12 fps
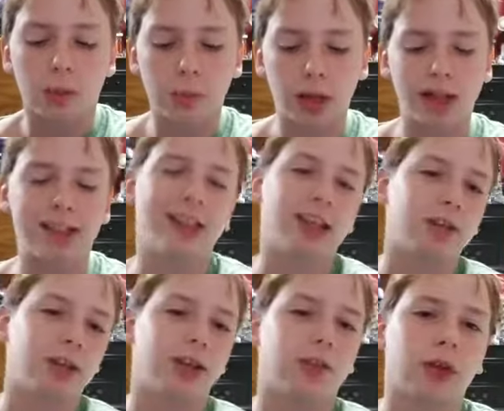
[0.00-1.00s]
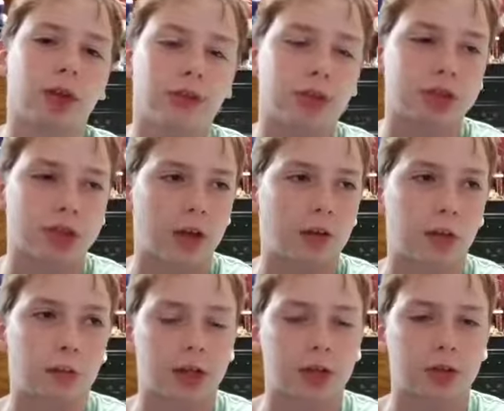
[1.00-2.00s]
but he, even if he's nothing
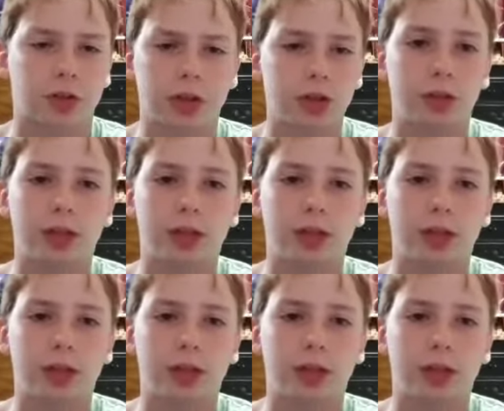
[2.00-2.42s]
without his suit,